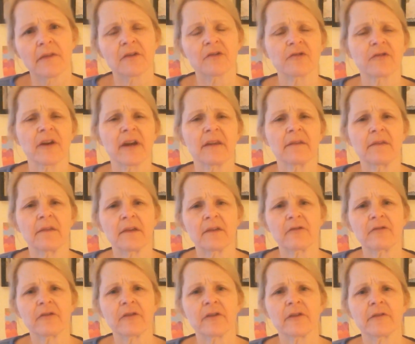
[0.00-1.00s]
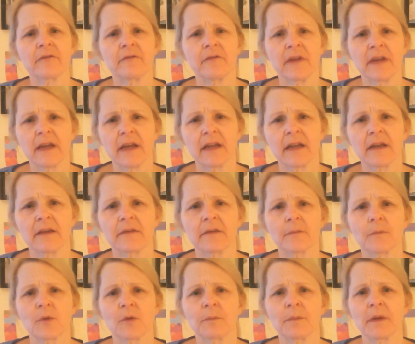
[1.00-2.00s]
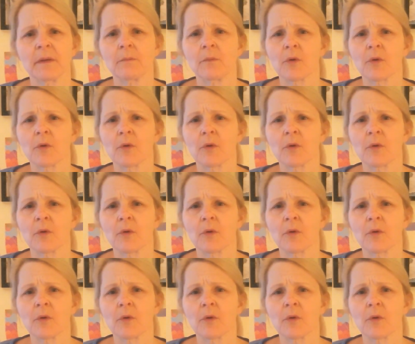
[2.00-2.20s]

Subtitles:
the transition to veganism would be